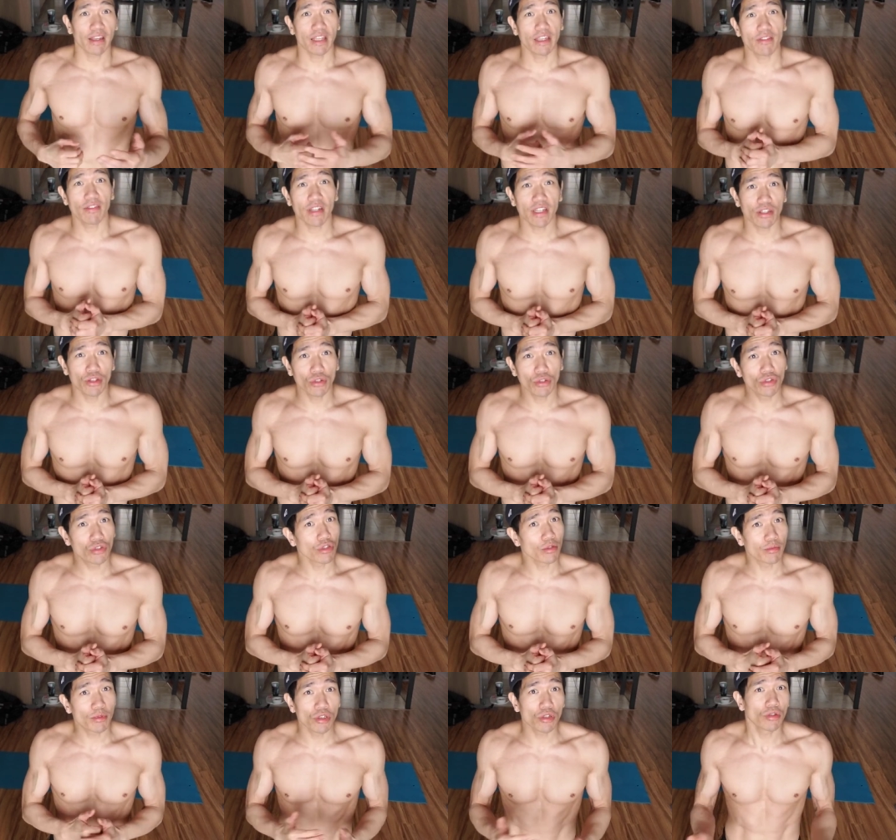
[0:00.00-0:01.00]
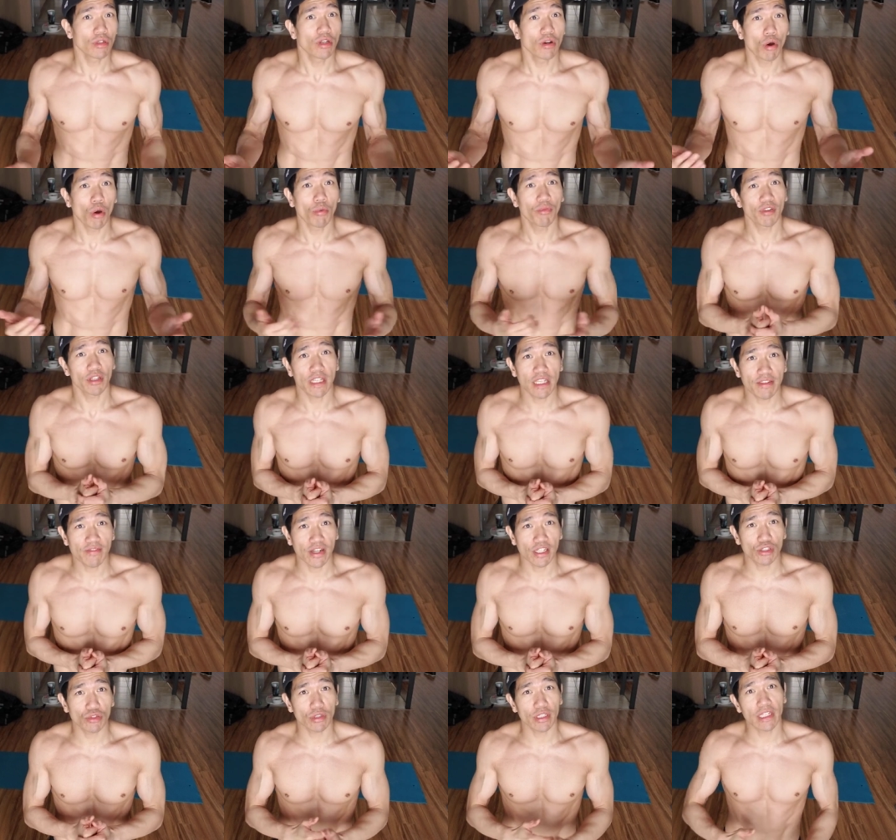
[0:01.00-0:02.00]
even YouTube too, hopefully
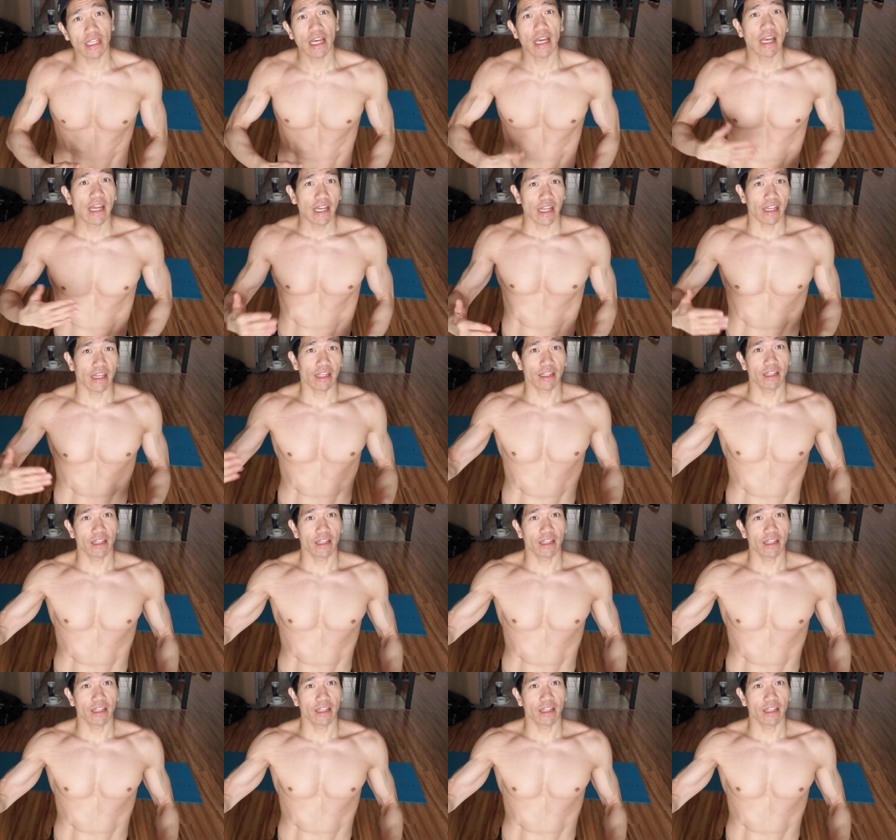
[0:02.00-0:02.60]
eventually it,